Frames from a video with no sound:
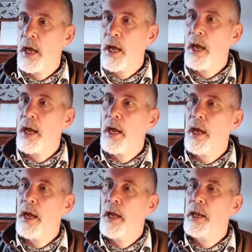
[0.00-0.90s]

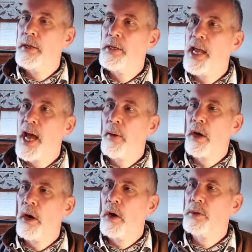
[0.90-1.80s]
And now,
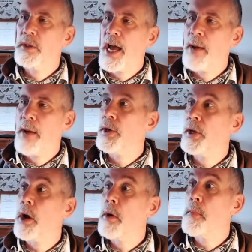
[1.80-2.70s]
oh damn, I want to
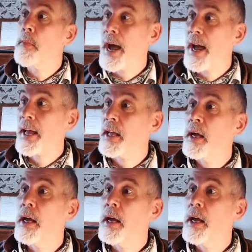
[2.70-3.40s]
go back,